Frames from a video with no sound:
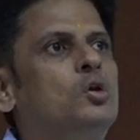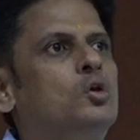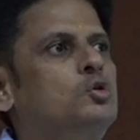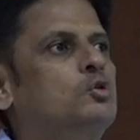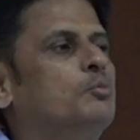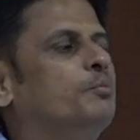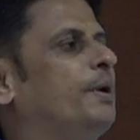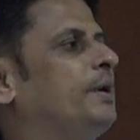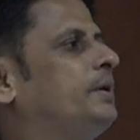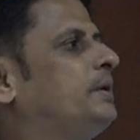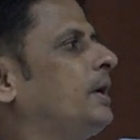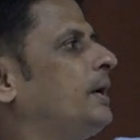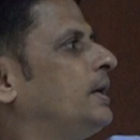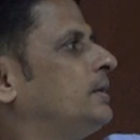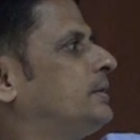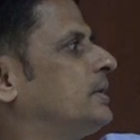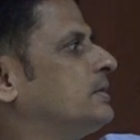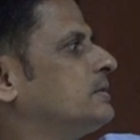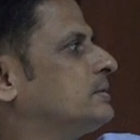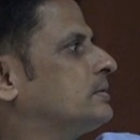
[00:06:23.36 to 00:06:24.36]
So
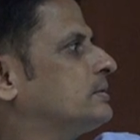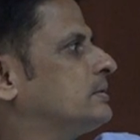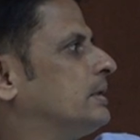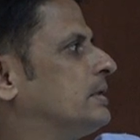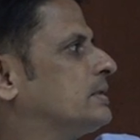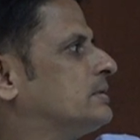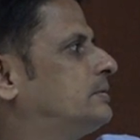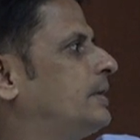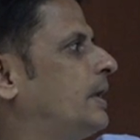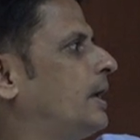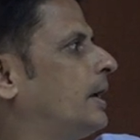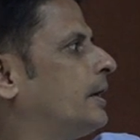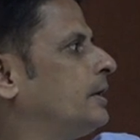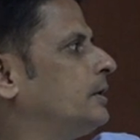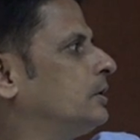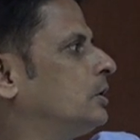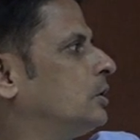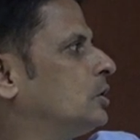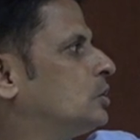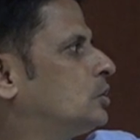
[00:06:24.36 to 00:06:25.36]
meta-ethics is
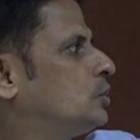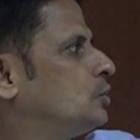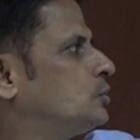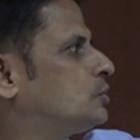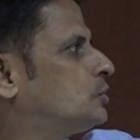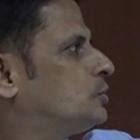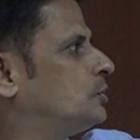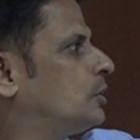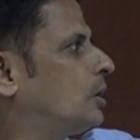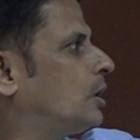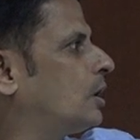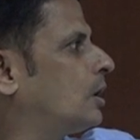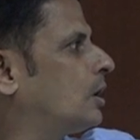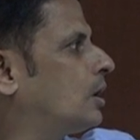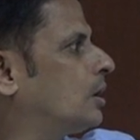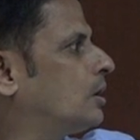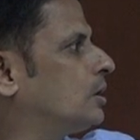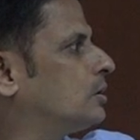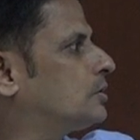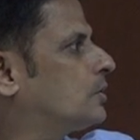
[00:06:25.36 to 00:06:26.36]
there to
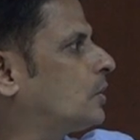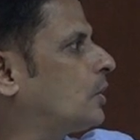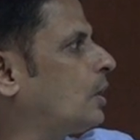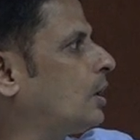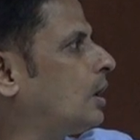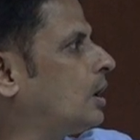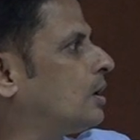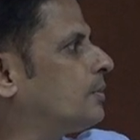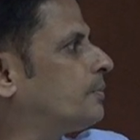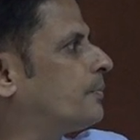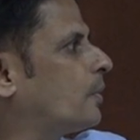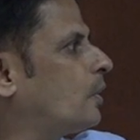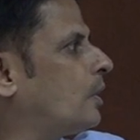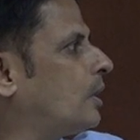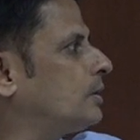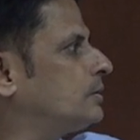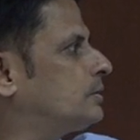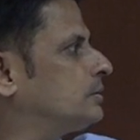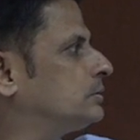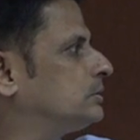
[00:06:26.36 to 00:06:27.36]
draw a
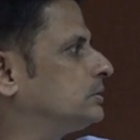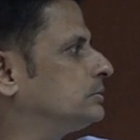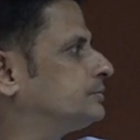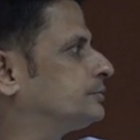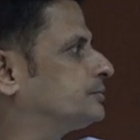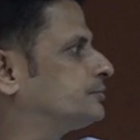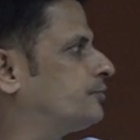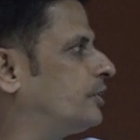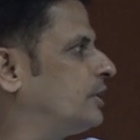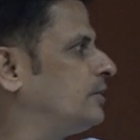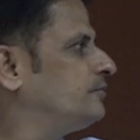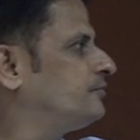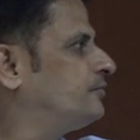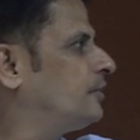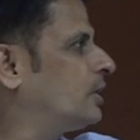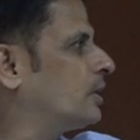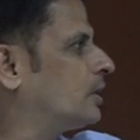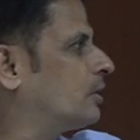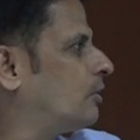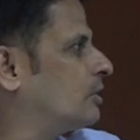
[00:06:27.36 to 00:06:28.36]
broad
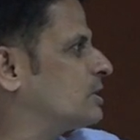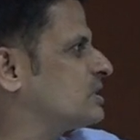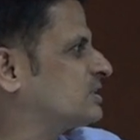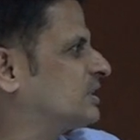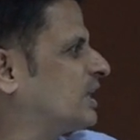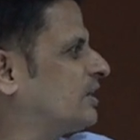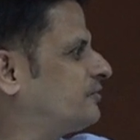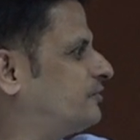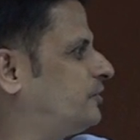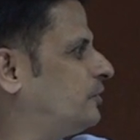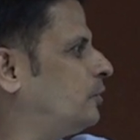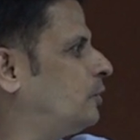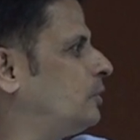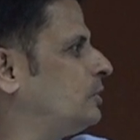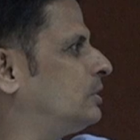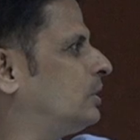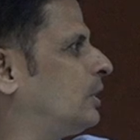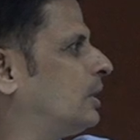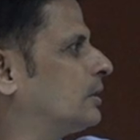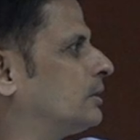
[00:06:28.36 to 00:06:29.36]
framework or scaffold
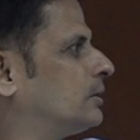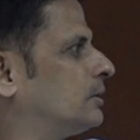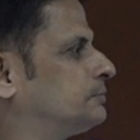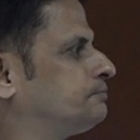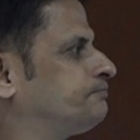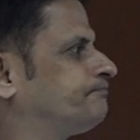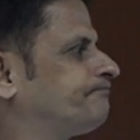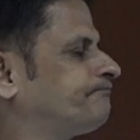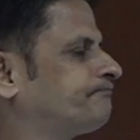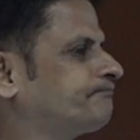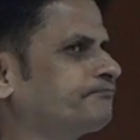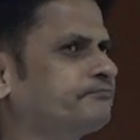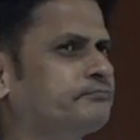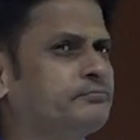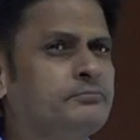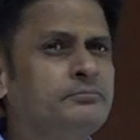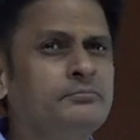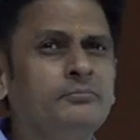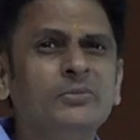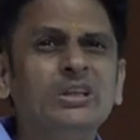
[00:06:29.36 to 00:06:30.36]
or
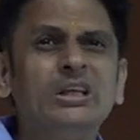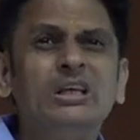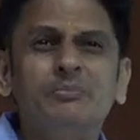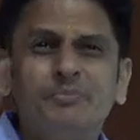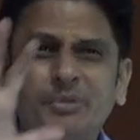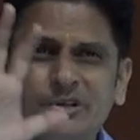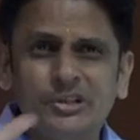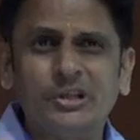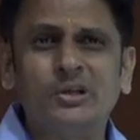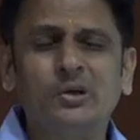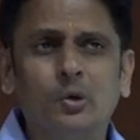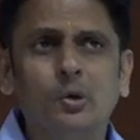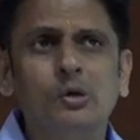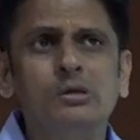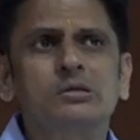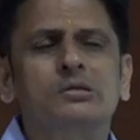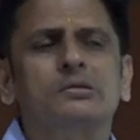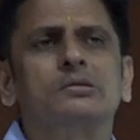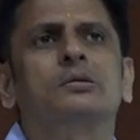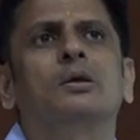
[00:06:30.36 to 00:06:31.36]

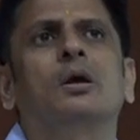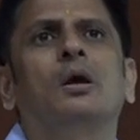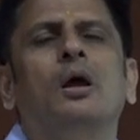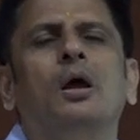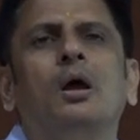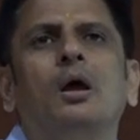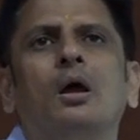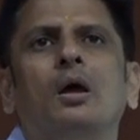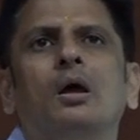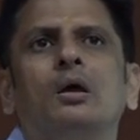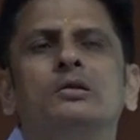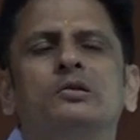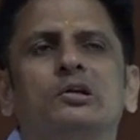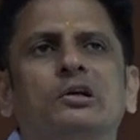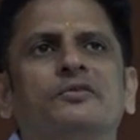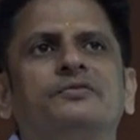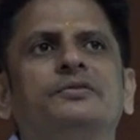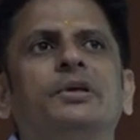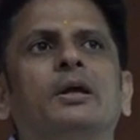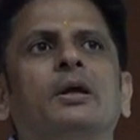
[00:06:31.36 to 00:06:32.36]
pigeonholes sort
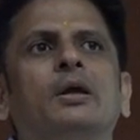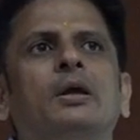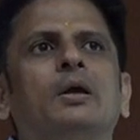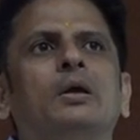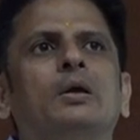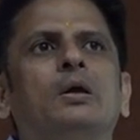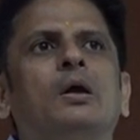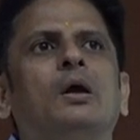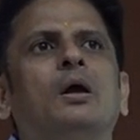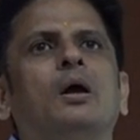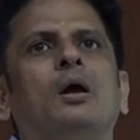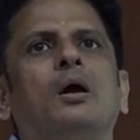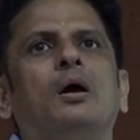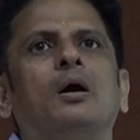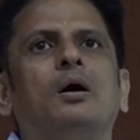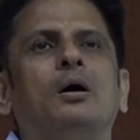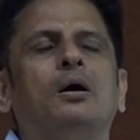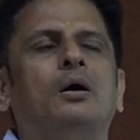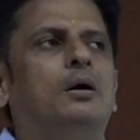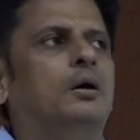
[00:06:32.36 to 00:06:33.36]
of thing,
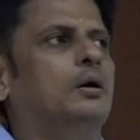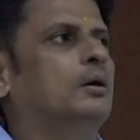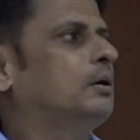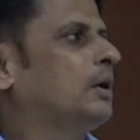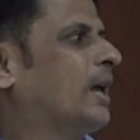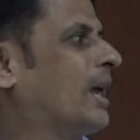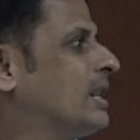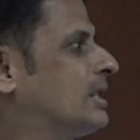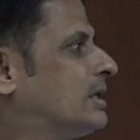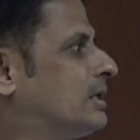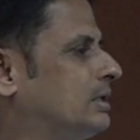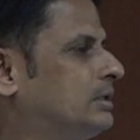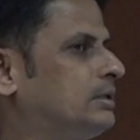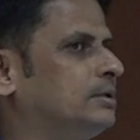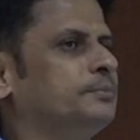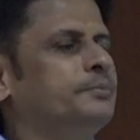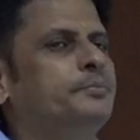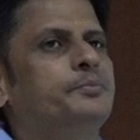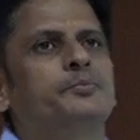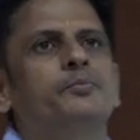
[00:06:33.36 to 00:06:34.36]

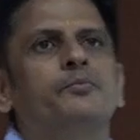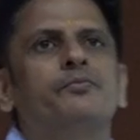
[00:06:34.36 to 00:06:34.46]
algorithm,